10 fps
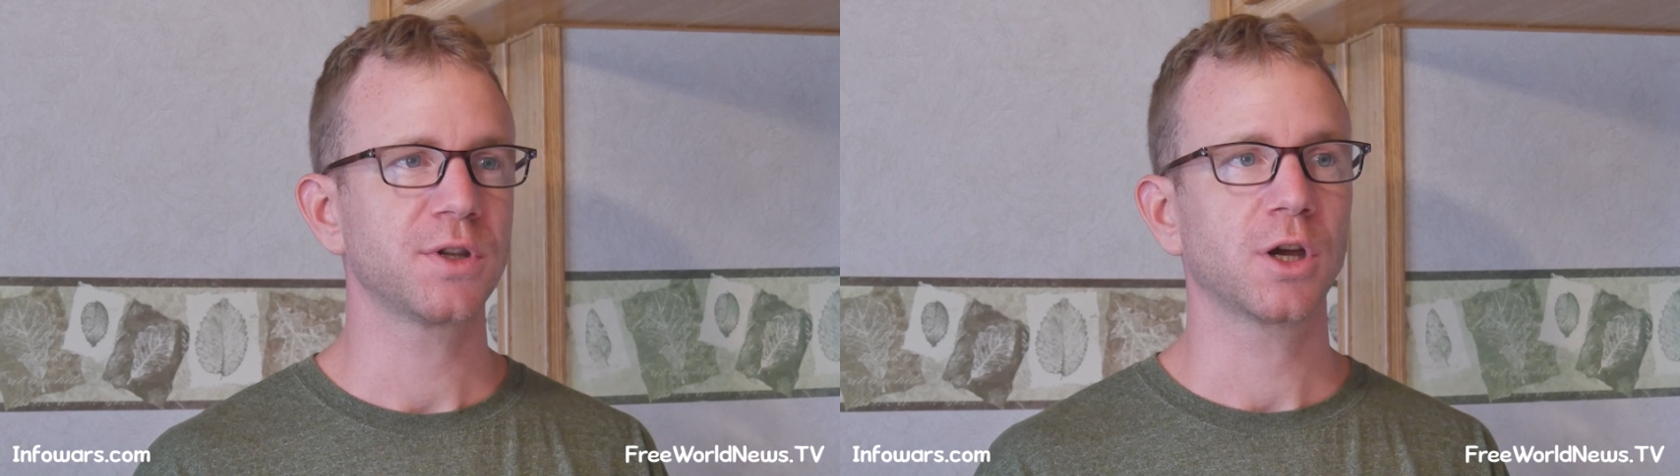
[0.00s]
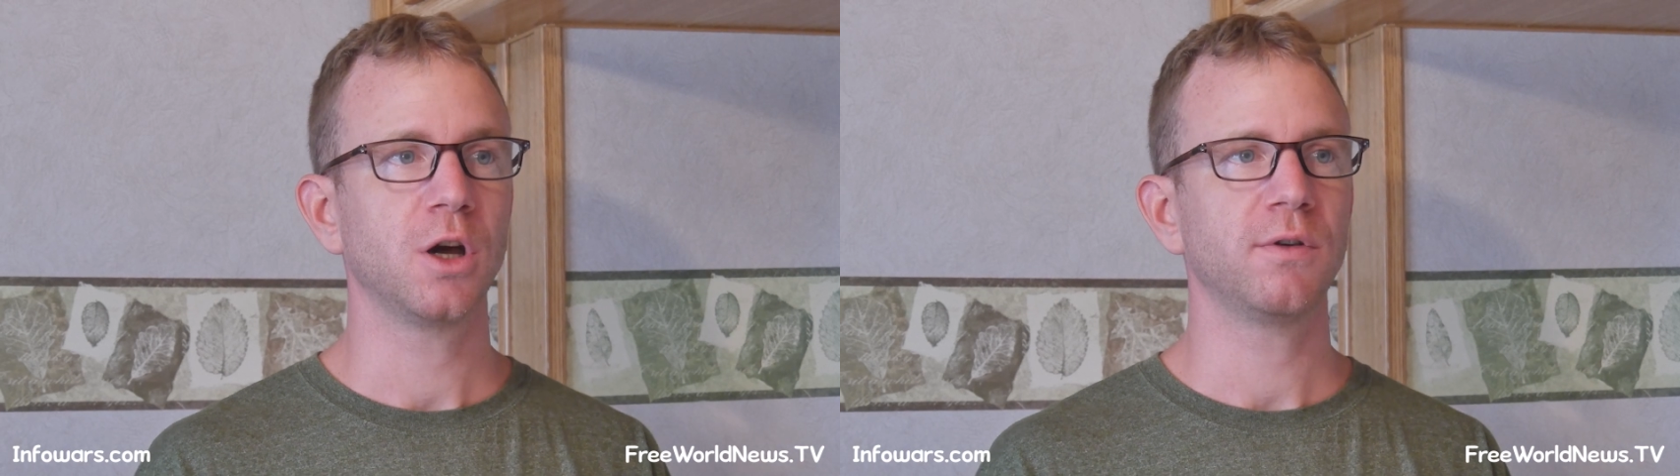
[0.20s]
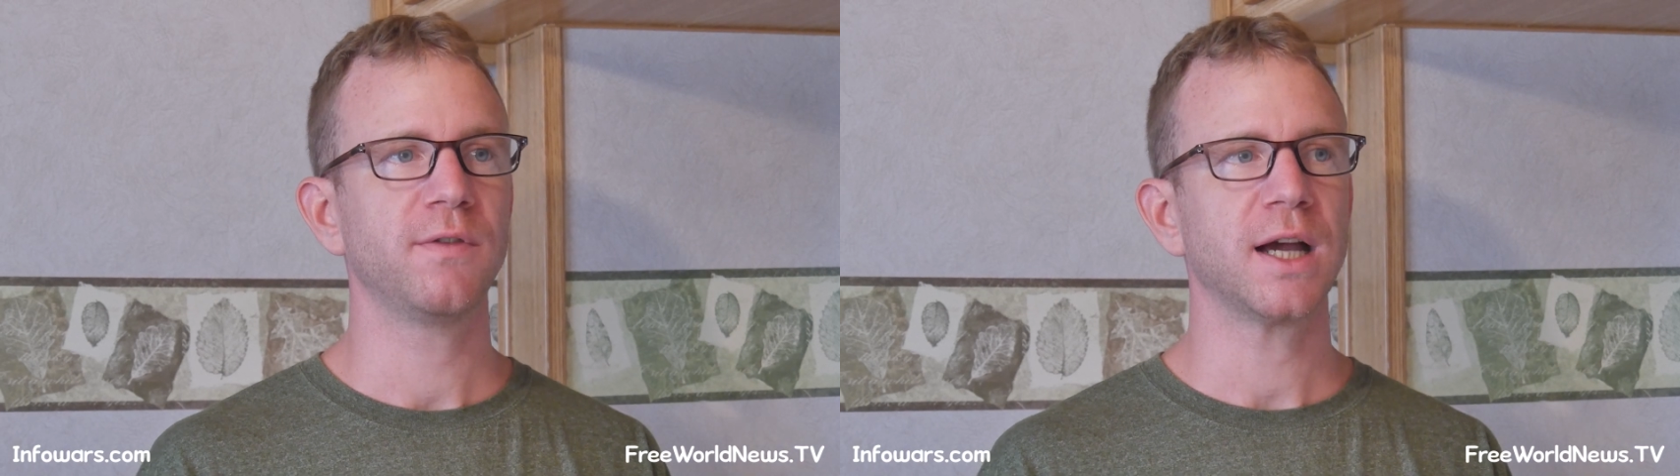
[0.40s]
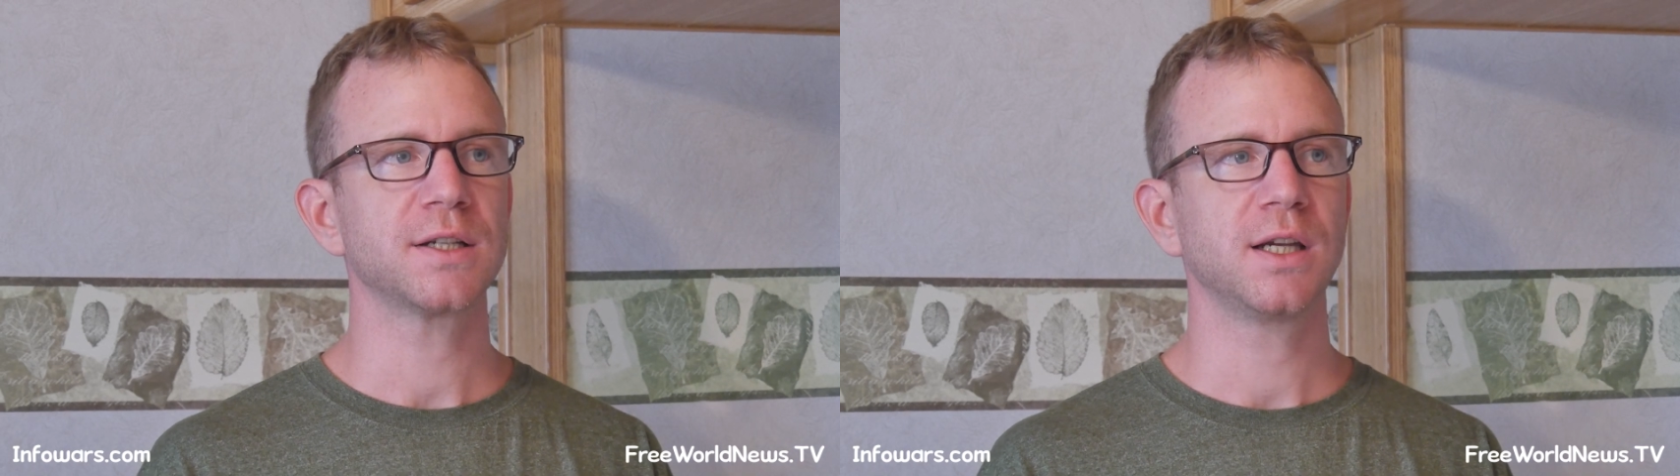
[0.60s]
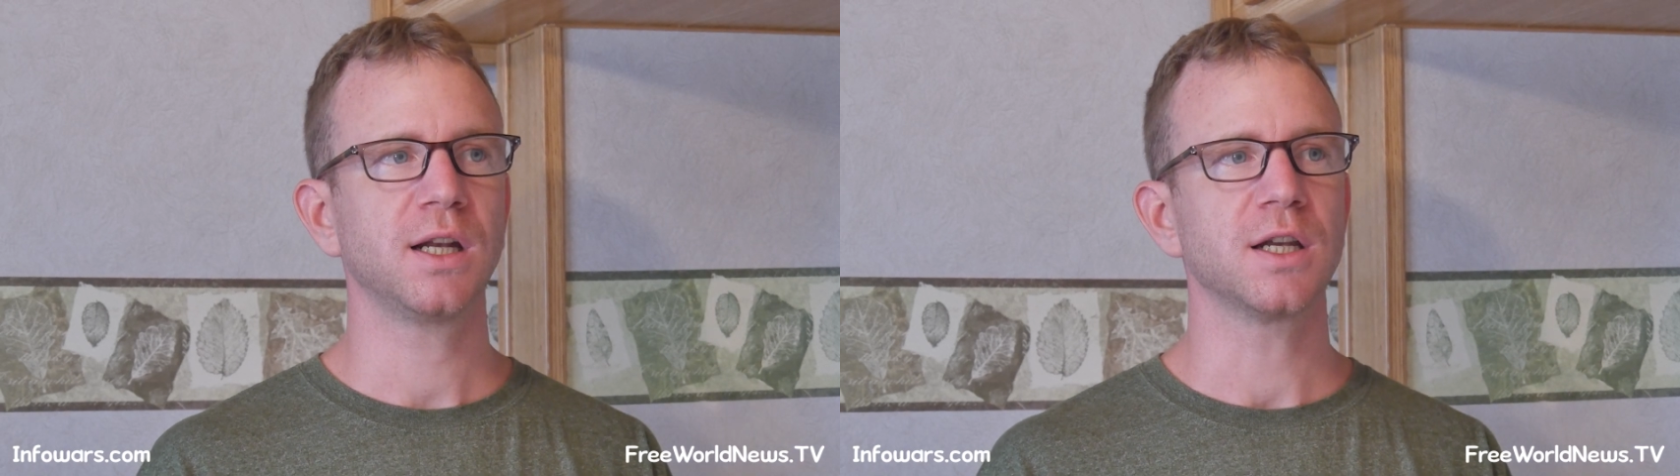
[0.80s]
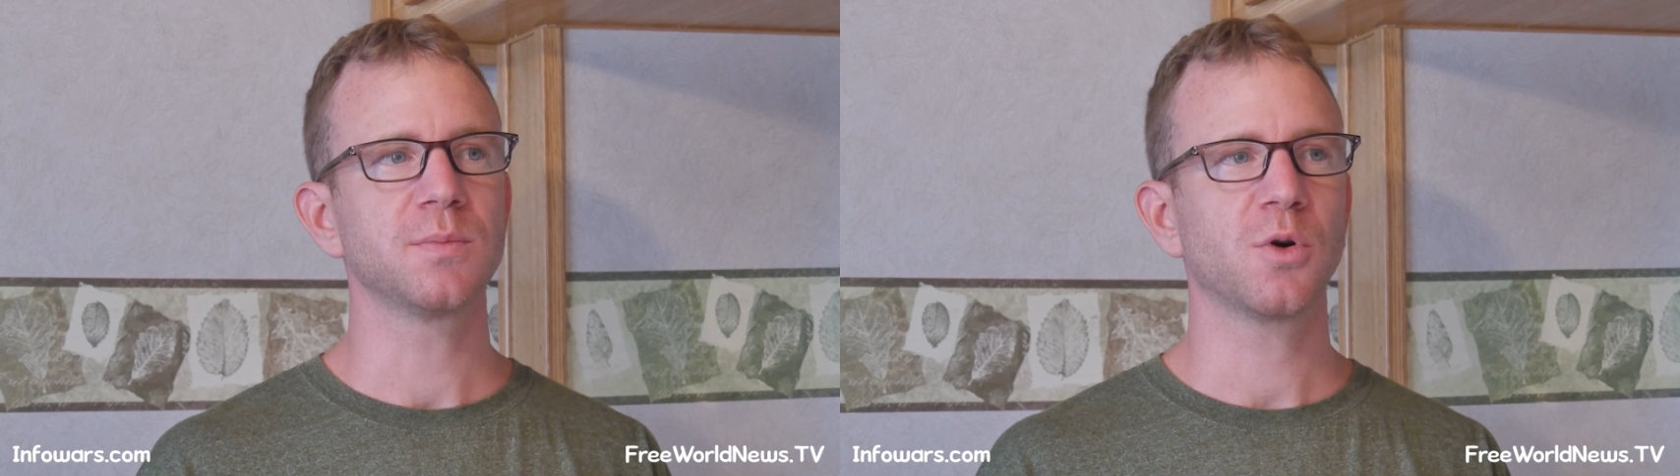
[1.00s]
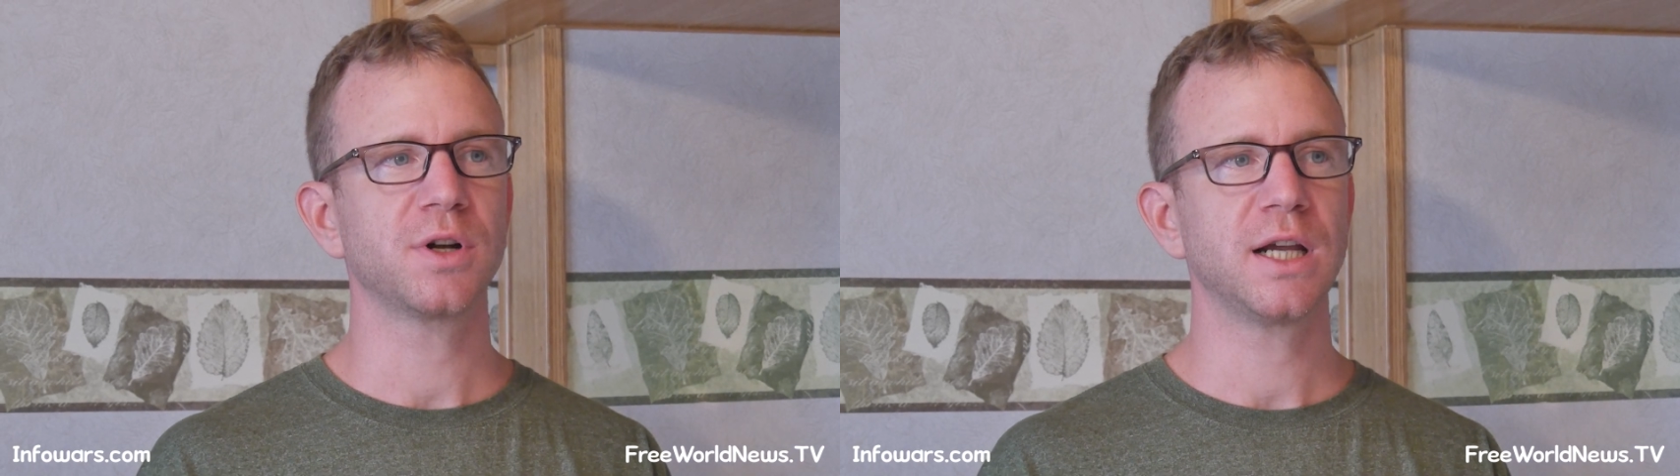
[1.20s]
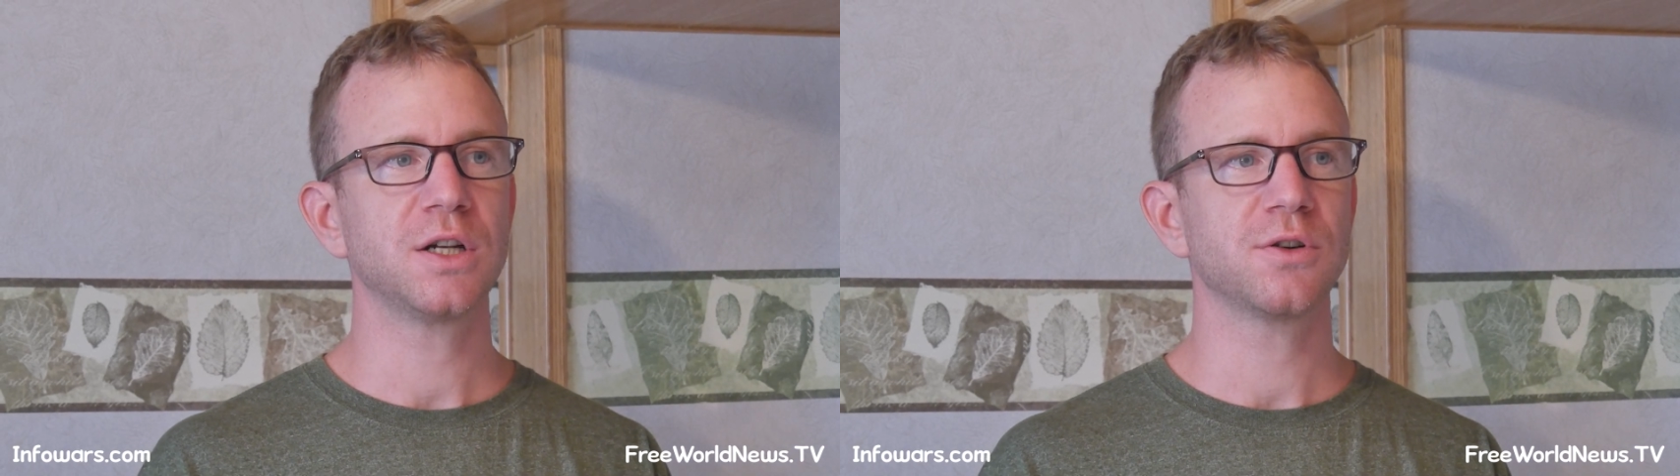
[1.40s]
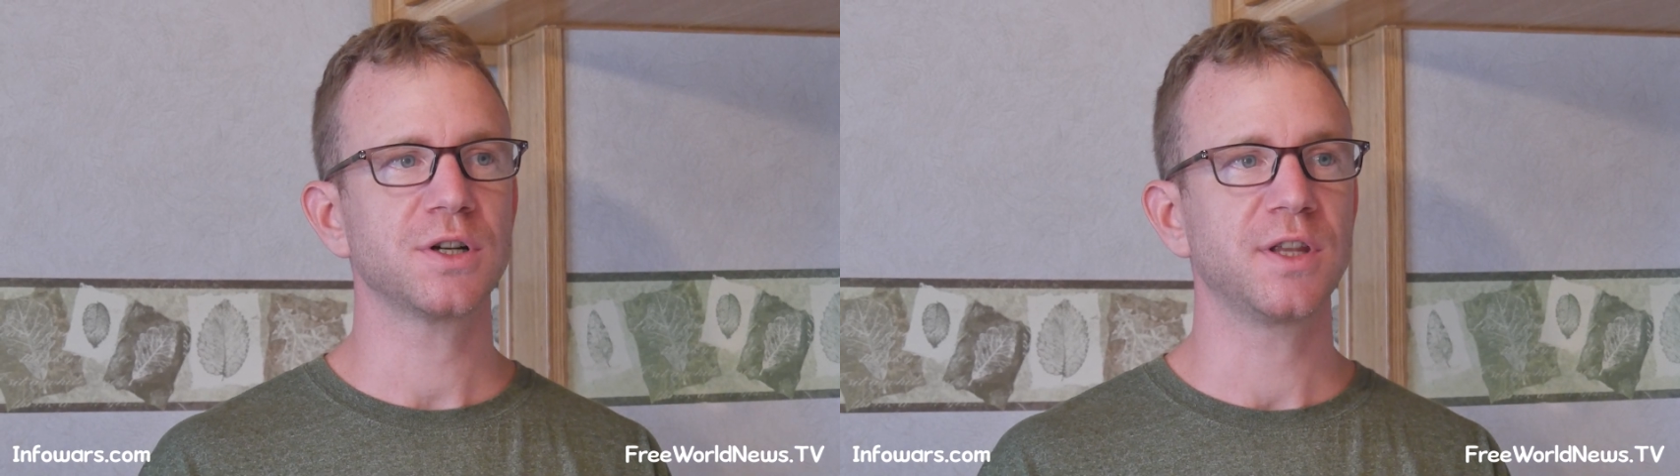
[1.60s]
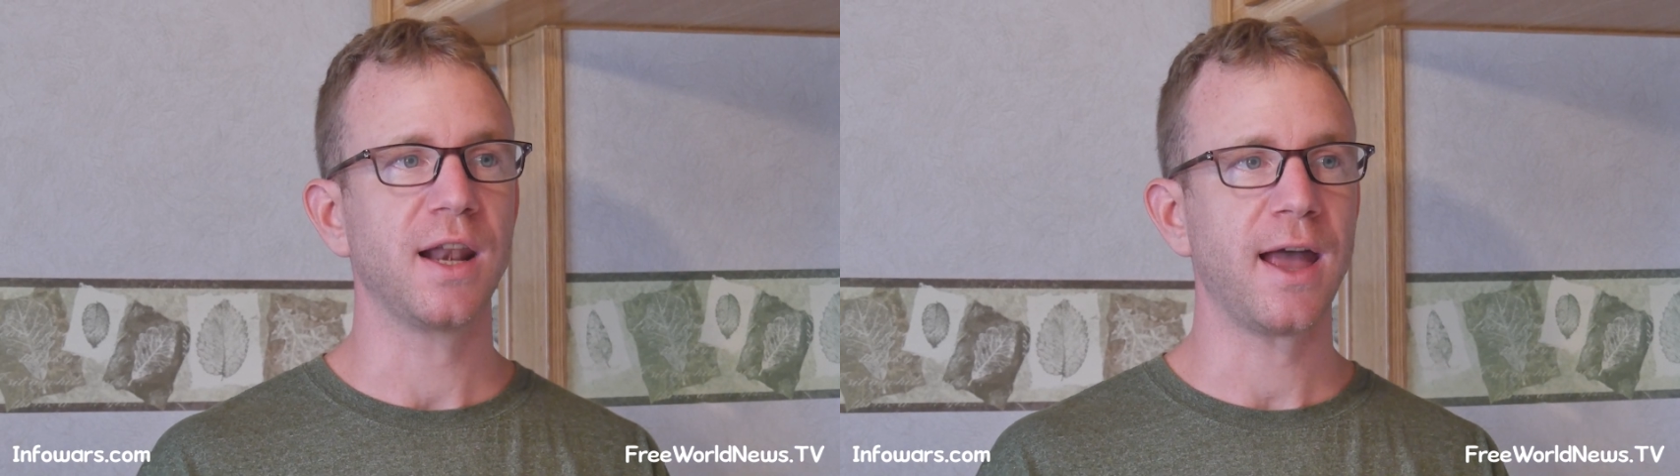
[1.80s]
the COVID vaccine is more dangerous than